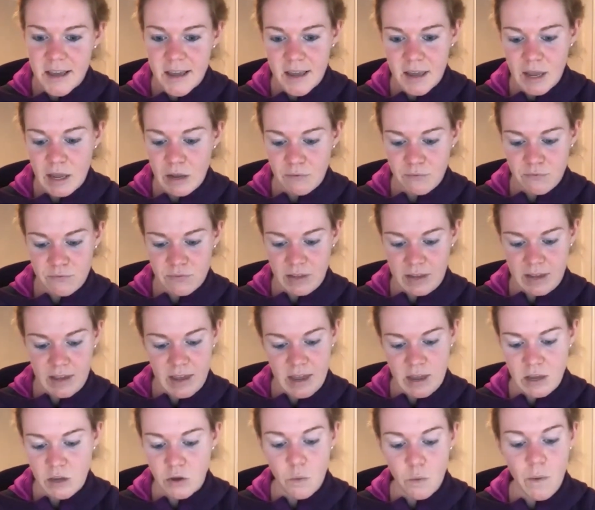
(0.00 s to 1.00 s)
if the
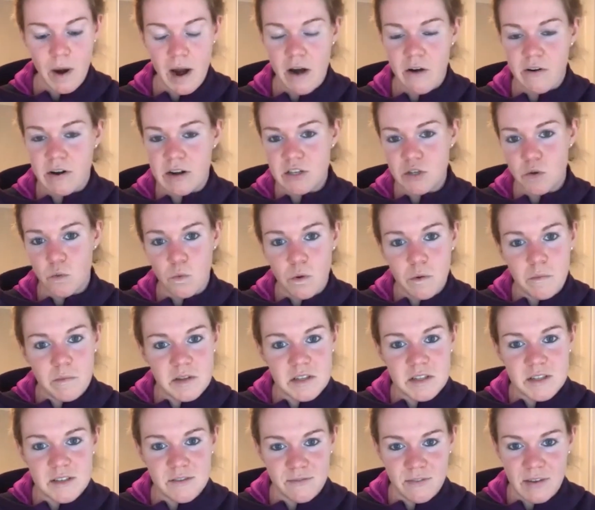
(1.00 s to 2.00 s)
kit you're wearing is a
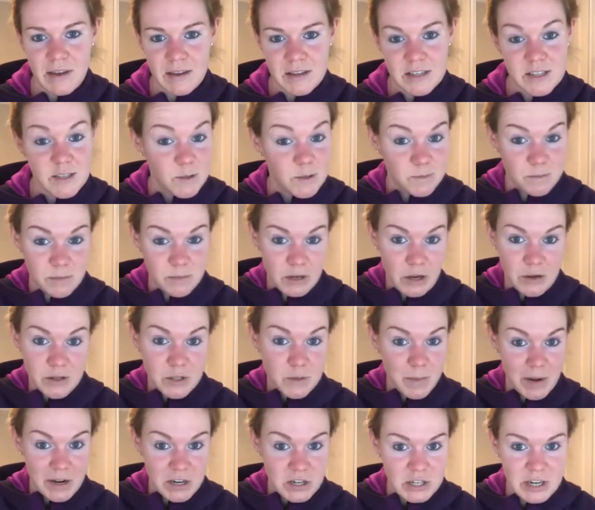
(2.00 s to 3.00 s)
woman's fit,
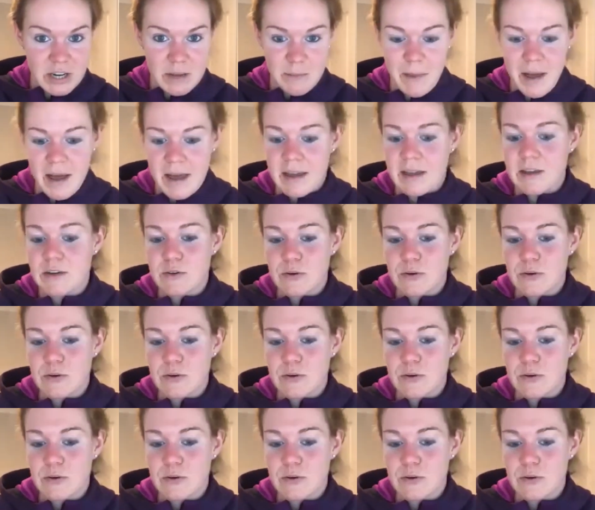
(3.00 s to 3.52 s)
specially made,